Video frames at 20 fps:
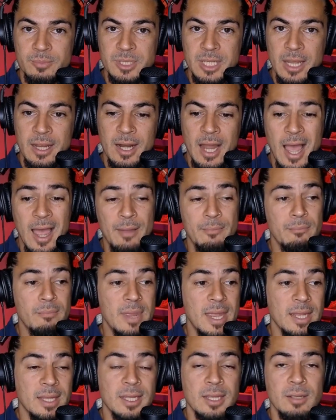saying? I'm
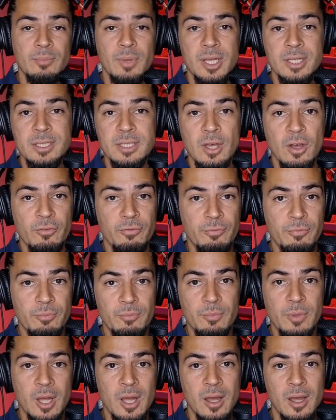making myself
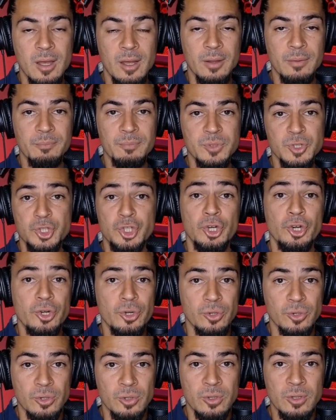
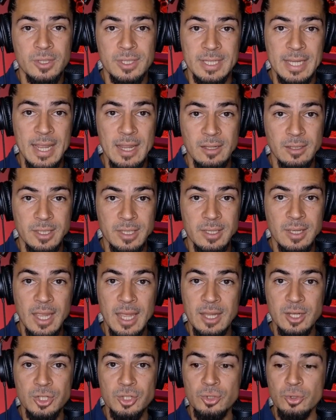journal daily
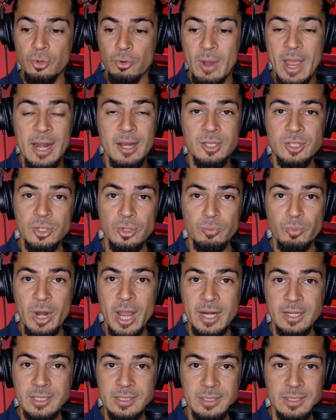and do gratitude
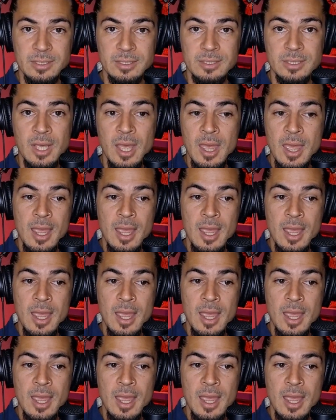practices.